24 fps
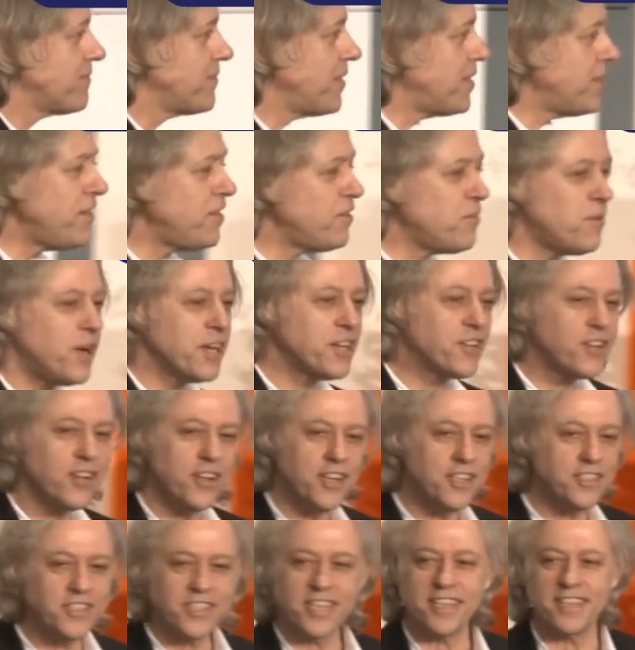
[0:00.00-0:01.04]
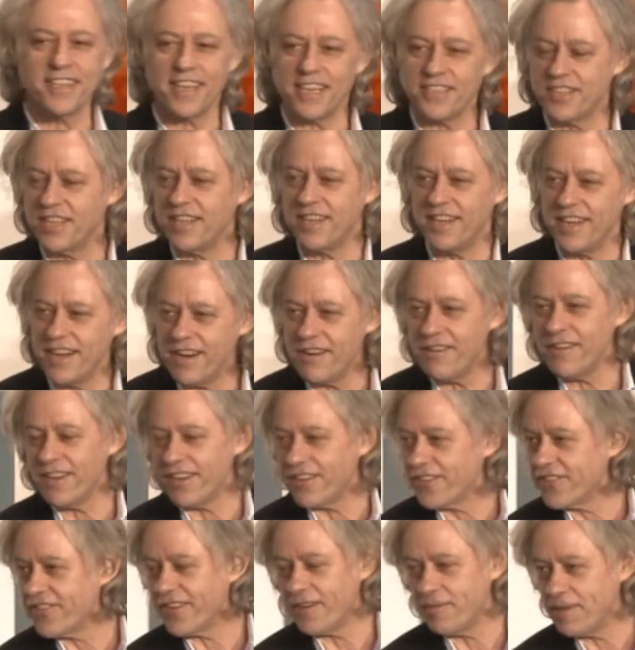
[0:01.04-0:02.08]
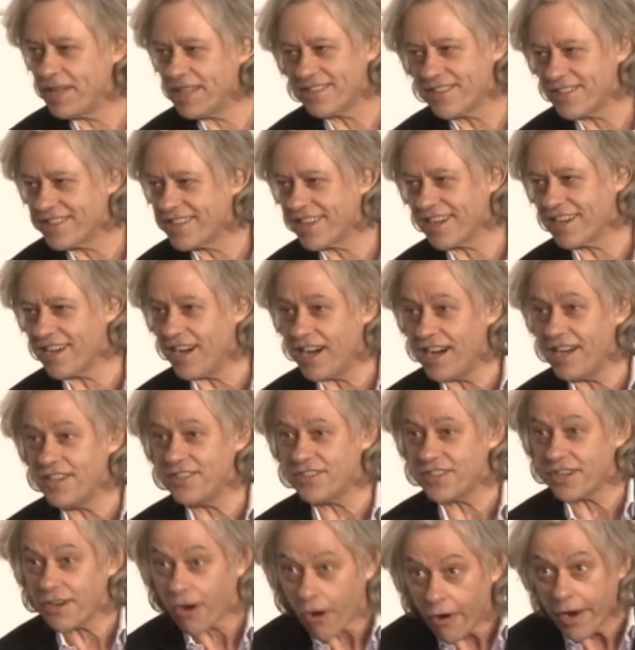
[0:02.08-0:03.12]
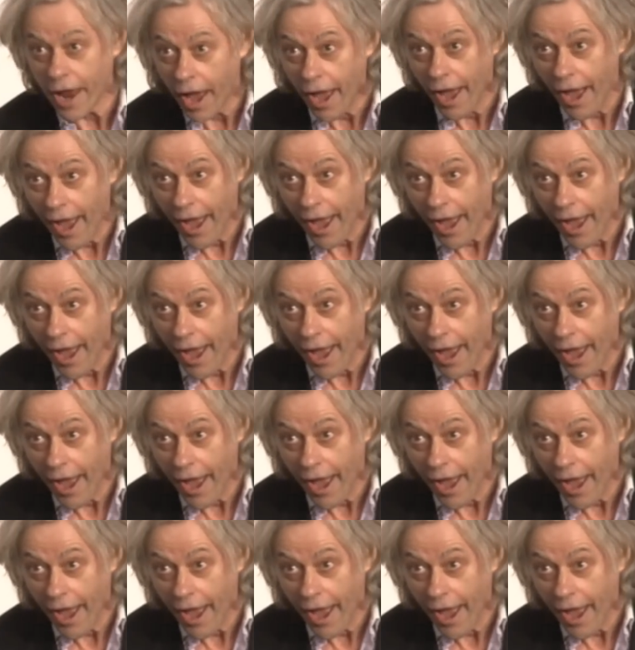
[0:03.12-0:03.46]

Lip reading: I don't know why girls think that's hilarious. I mean, it's, the guys are going...